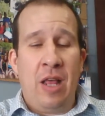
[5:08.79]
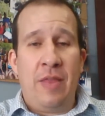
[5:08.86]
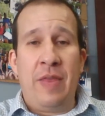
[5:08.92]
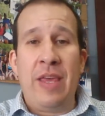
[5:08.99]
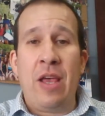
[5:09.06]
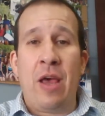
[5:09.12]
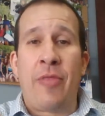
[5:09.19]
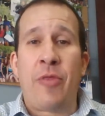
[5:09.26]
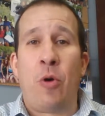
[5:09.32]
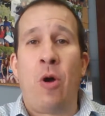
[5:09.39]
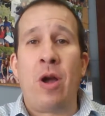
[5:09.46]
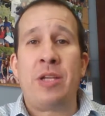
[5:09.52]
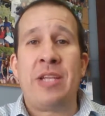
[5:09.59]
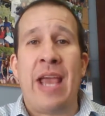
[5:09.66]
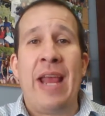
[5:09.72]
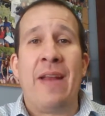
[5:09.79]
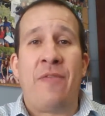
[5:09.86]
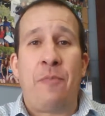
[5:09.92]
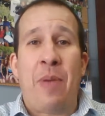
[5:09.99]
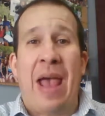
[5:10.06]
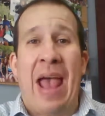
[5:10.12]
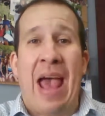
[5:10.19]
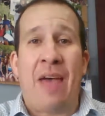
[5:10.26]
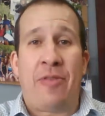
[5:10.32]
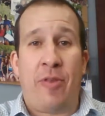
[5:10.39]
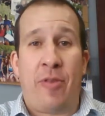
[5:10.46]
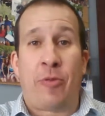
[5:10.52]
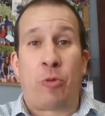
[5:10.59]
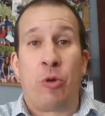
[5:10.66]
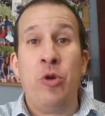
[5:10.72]
The authoritative path
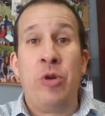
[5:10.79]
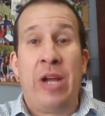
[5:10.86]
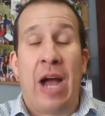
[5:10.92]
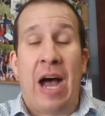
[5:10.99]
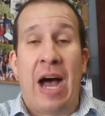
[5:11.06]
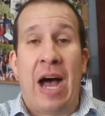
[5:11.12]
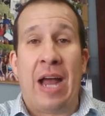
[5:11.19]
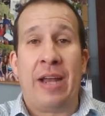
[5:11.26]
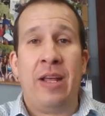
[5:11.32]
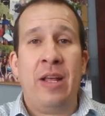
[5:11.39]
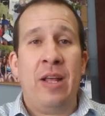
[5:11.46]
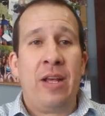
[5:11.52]
through God,